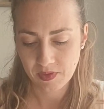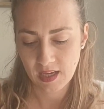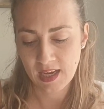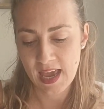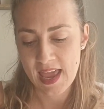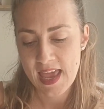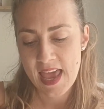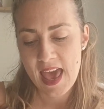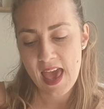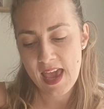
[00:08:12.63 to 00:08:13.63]
Okay,
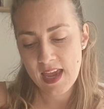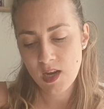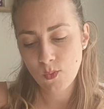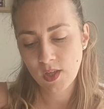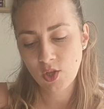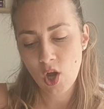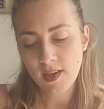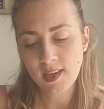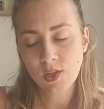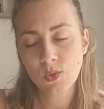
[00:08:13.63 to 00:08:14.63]
and we're
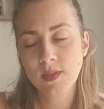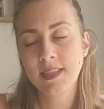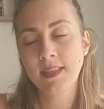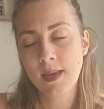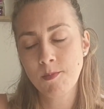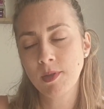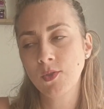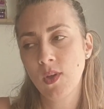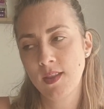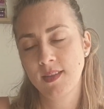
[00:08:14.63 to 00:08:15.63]
talking to simple
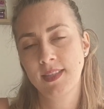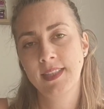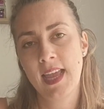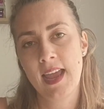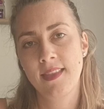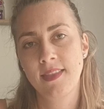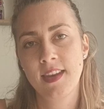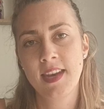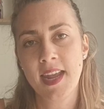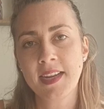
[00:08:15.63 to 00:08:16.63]
to understand.
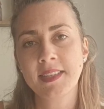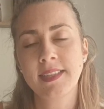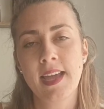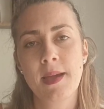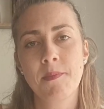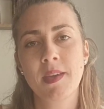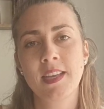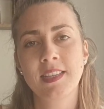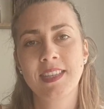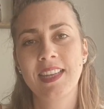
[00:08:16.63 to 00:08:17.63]
Next step
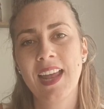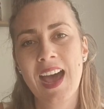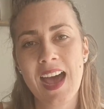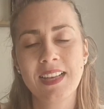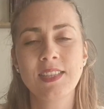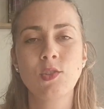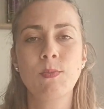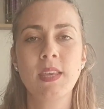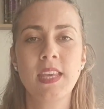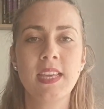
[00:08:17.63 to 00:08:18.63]
is it has to
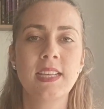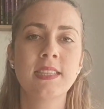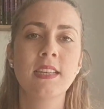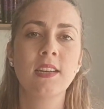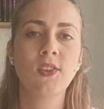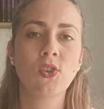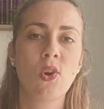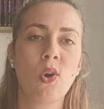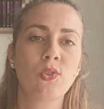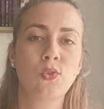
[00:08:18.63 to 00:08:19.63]
be easily
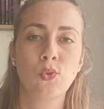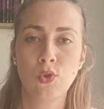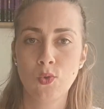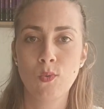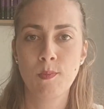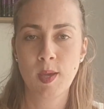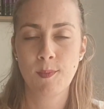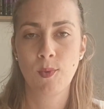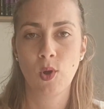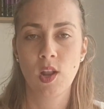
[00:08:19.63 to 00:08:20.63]
taught to new
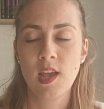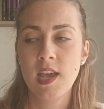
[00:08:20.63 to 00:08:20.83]
people.